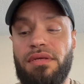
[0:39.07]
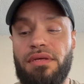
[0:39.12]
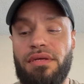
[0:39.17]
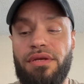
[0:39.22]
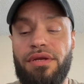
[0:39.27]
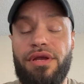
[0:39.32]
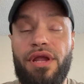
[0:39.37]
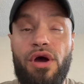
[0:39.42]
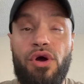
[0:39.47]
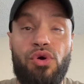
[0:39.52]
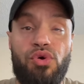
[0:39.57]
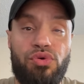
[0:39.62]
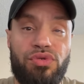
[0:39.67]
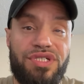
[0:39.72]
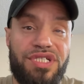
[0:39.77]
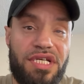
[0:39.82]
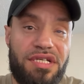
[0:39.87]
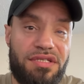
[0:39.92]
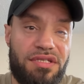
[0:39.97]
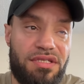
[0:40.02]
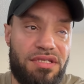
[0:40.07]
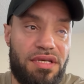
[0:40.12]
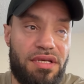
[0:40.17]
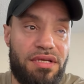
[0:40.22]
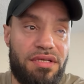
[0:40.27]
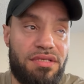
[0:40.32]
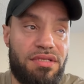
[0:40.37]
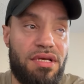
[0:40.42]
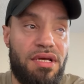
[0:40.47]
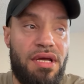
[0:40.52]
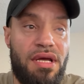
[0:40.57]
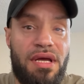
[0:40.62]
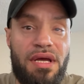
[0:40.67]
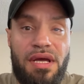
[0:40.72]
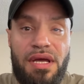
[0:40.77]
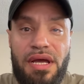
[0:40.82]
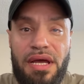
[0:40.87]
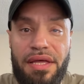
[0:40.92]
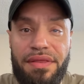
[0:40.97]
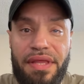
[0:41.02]
know who Jesus is
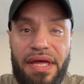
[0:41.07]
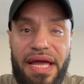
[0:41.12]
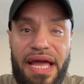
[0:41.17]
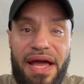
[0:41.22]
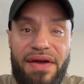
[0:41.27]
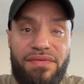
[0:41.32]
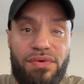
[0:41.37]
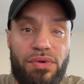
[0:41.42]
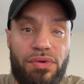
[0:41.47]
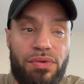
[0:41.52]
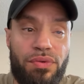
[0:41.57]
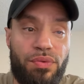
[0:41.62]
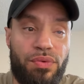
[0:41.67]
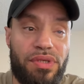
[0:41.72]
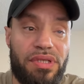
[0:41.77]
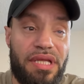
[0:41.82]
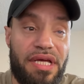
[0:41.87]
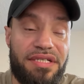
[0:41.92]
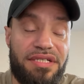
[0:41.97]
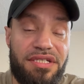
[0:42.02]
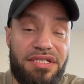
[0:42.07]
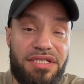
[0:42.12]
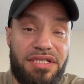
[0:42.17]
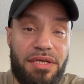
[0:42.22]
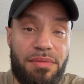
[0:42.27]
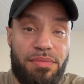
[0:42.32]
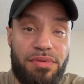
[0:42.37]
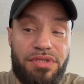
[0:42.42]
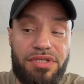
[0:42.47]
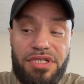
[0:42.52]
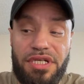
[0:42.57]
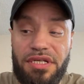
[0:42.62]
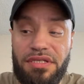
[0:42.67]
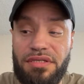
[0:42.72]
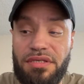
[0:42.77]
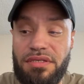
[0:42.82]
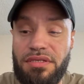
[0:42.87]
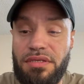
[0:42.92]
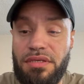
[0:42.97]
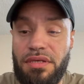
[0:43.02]
and they have a relationship with
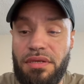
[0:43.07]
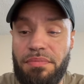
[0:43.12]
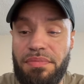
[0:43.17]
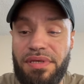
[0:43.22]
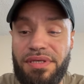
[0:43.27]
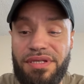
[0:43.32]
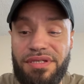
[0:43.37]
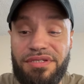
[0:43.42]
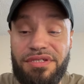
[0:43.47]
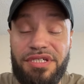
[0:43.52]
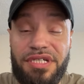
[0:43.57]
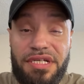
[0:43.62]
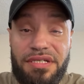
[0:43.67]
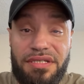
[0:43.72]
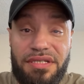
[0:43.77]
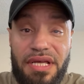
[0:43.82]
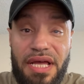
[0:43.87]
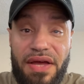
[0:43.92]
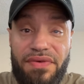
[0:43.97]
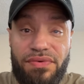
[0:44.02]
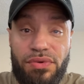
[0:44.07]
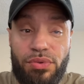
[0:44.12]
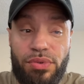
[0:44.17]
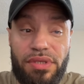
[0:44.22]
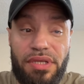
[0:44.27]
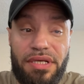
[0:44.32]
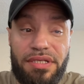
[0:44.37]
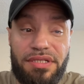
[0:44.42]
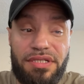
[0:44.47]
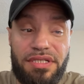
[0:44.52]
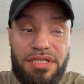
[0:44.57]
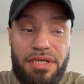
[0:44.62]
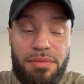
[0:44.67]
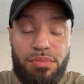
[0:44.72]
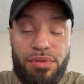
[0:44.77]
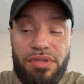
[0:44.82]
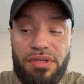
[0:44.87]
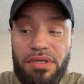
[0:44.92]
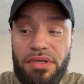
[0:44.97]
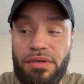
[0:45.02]
Jesus, but does Jesus have a relationship
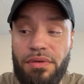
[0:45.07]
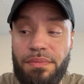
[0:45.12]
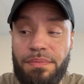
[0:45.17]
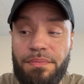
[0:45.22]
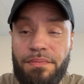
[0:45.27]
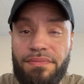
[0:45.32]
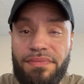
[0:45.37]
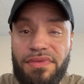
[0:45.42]
with them?